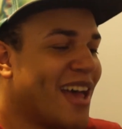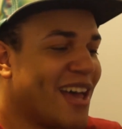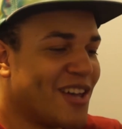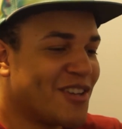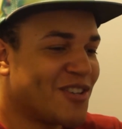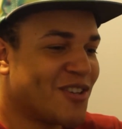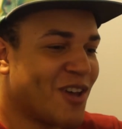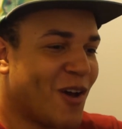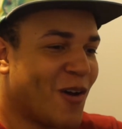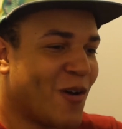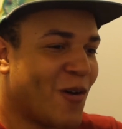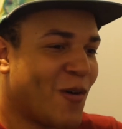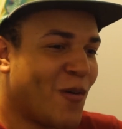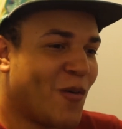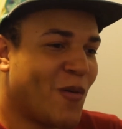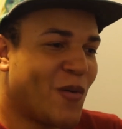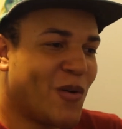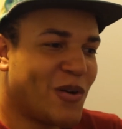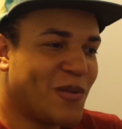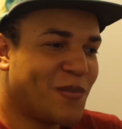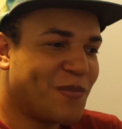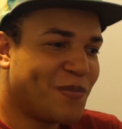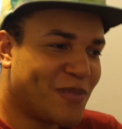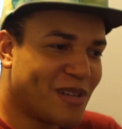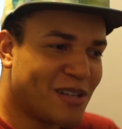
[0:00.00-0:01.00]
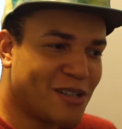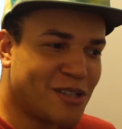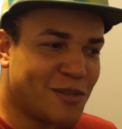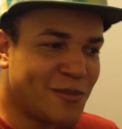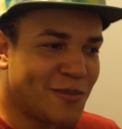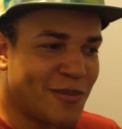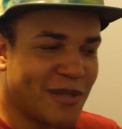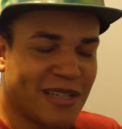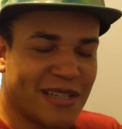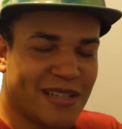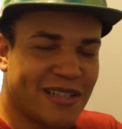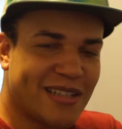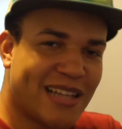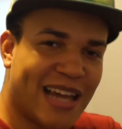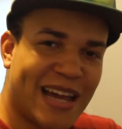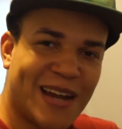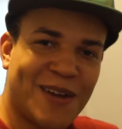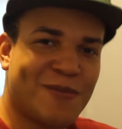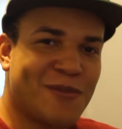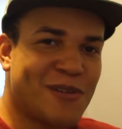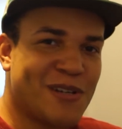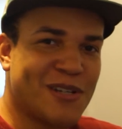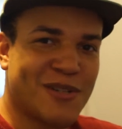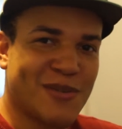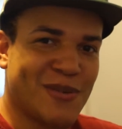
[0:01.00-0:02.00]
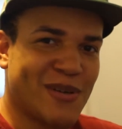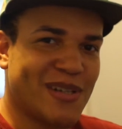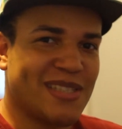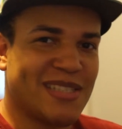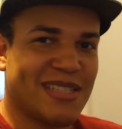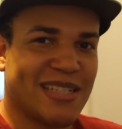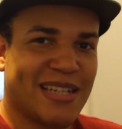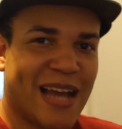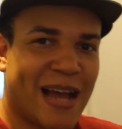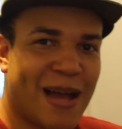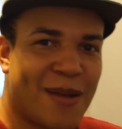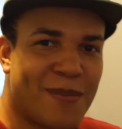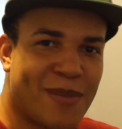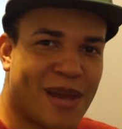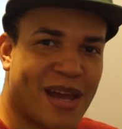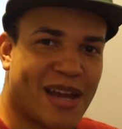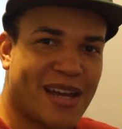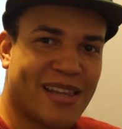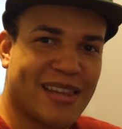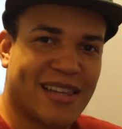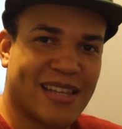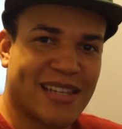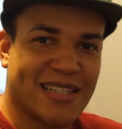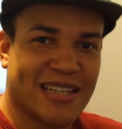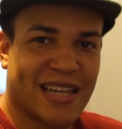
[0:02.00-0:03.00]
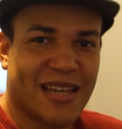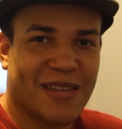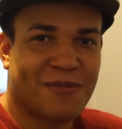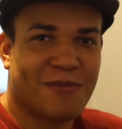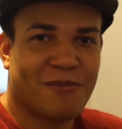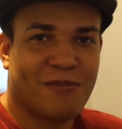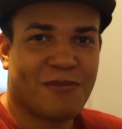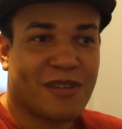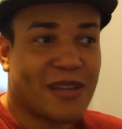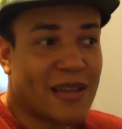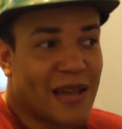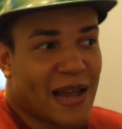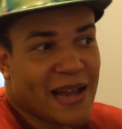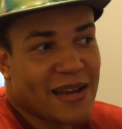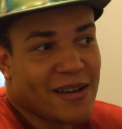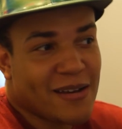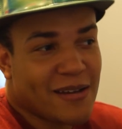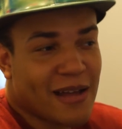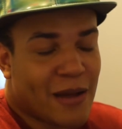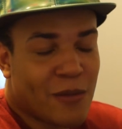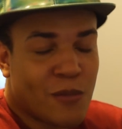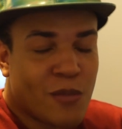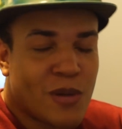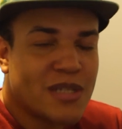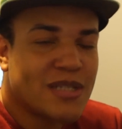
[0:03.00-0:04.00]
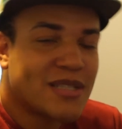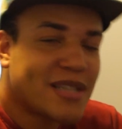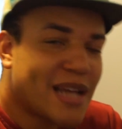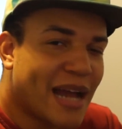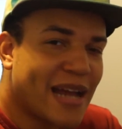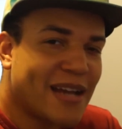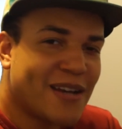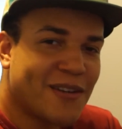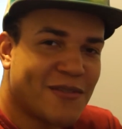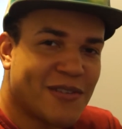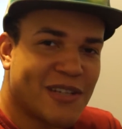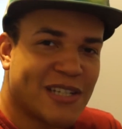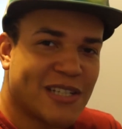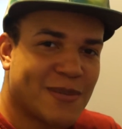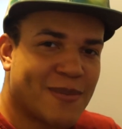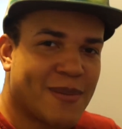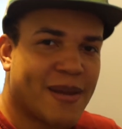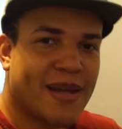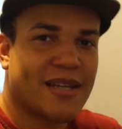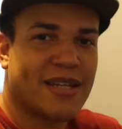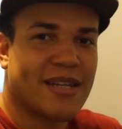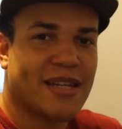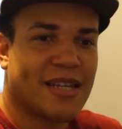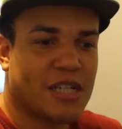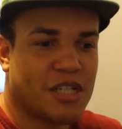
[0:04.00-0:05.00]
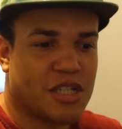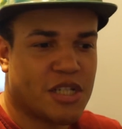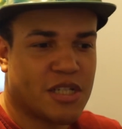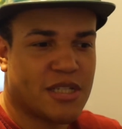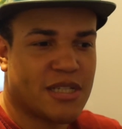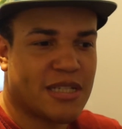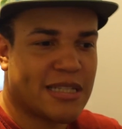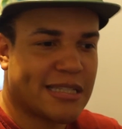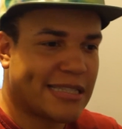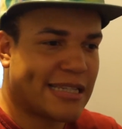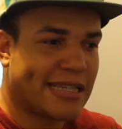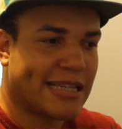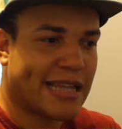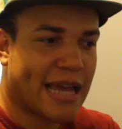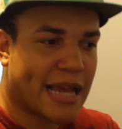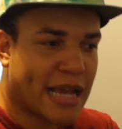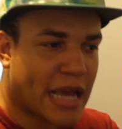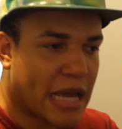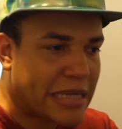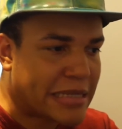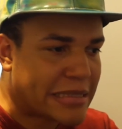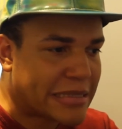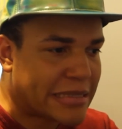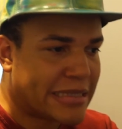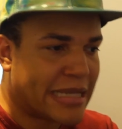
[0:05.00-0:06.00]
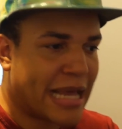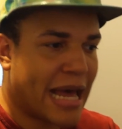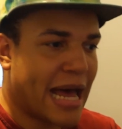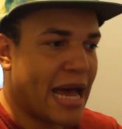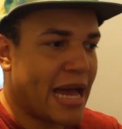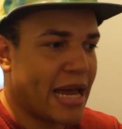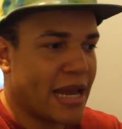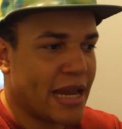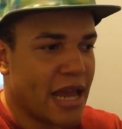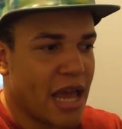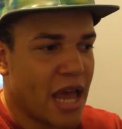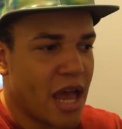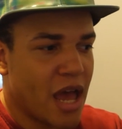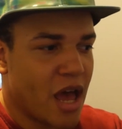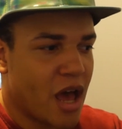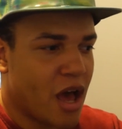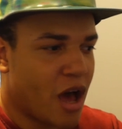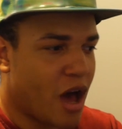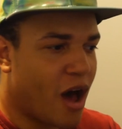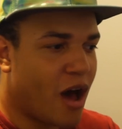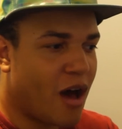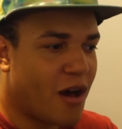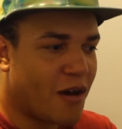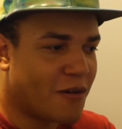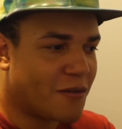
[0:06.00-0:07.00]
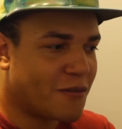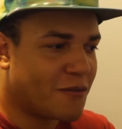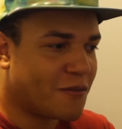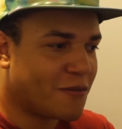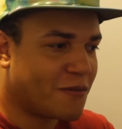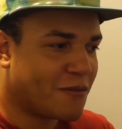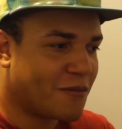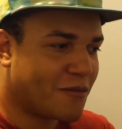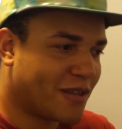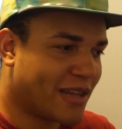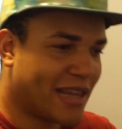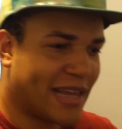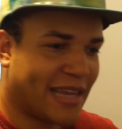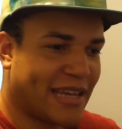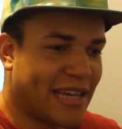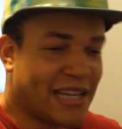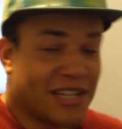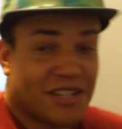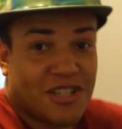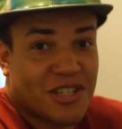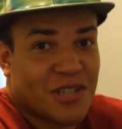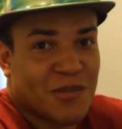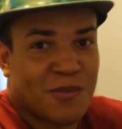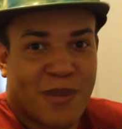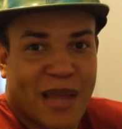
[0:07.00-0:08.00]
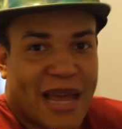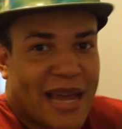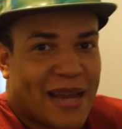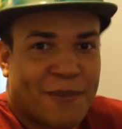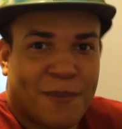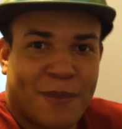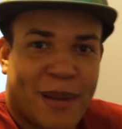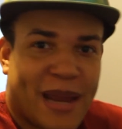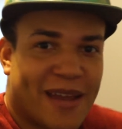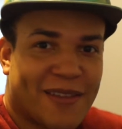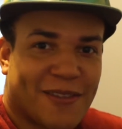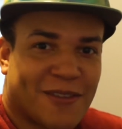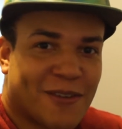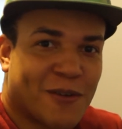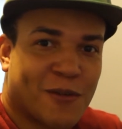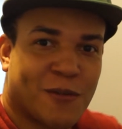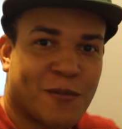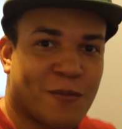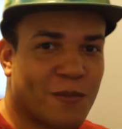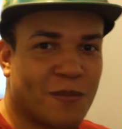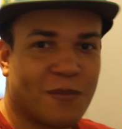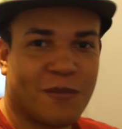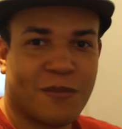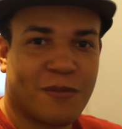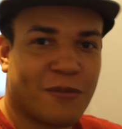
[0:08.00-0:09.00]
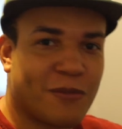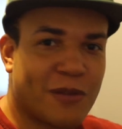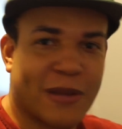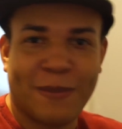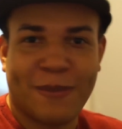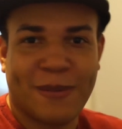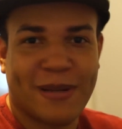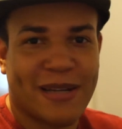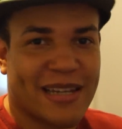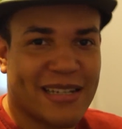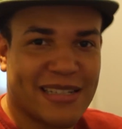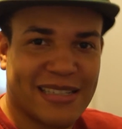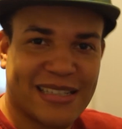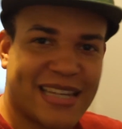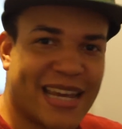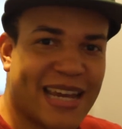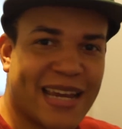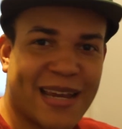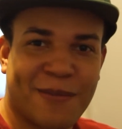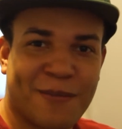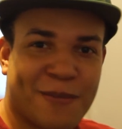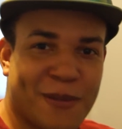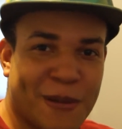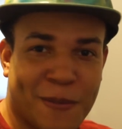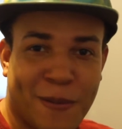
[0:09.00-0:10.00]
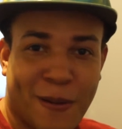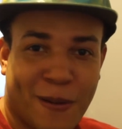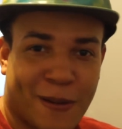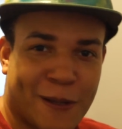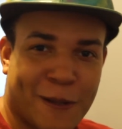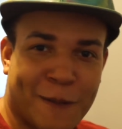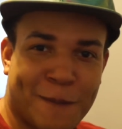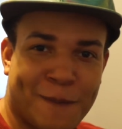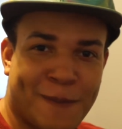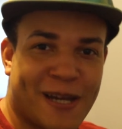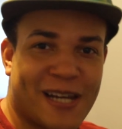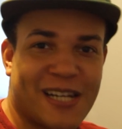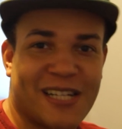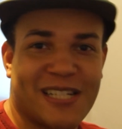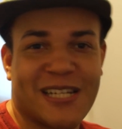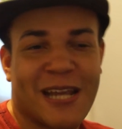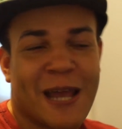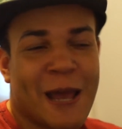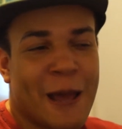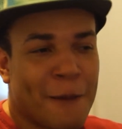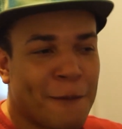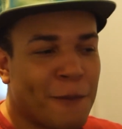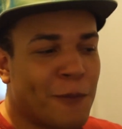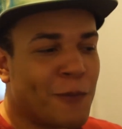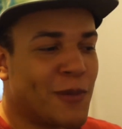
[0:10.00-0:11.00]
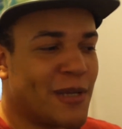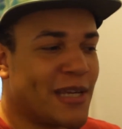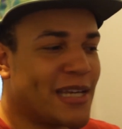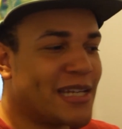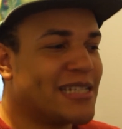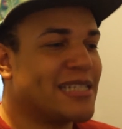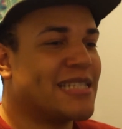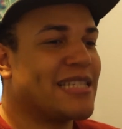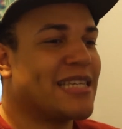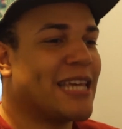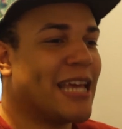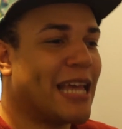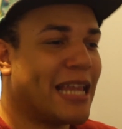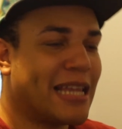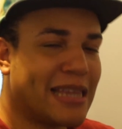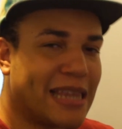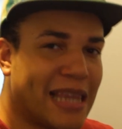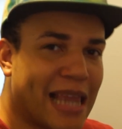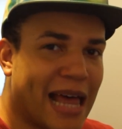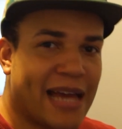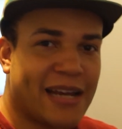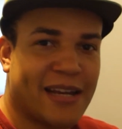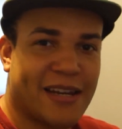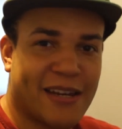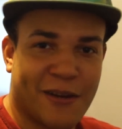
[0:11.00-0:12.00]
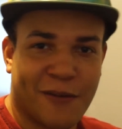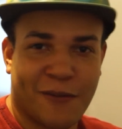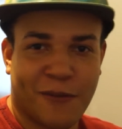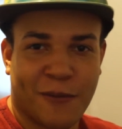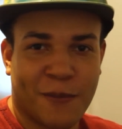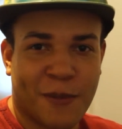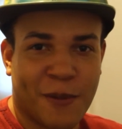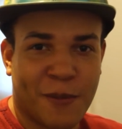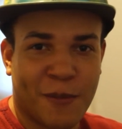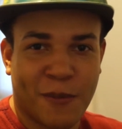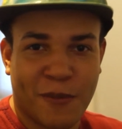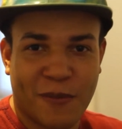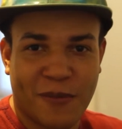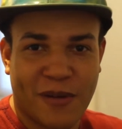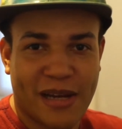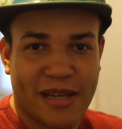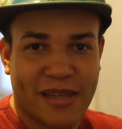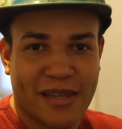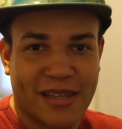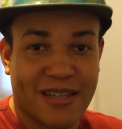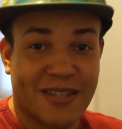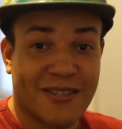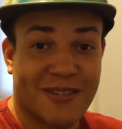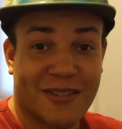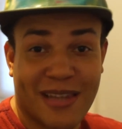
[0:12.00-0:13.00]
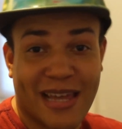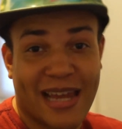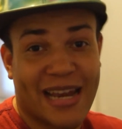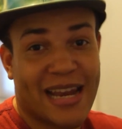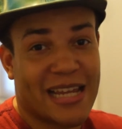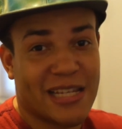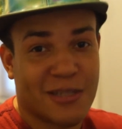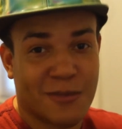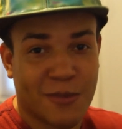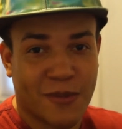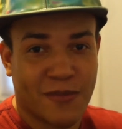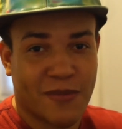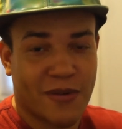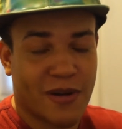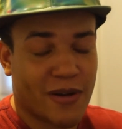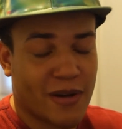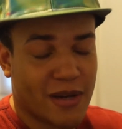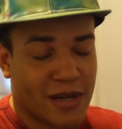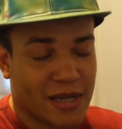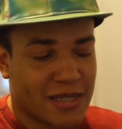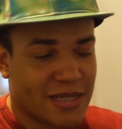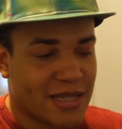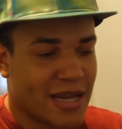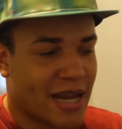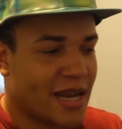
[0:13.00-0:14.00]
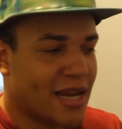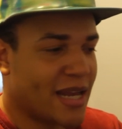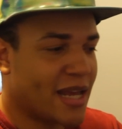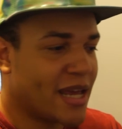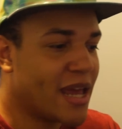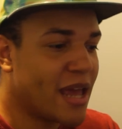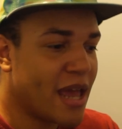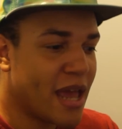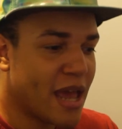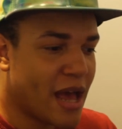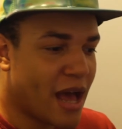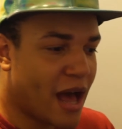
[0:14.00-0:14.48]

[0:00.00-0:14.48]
So there should be a lot of interesting combat in this. I was kind of expecting just to see like a lot of, like, it's just Black Panther flipping and kicking people a bunch, but we get to see a lot of different people fighting this, so that has me very excited.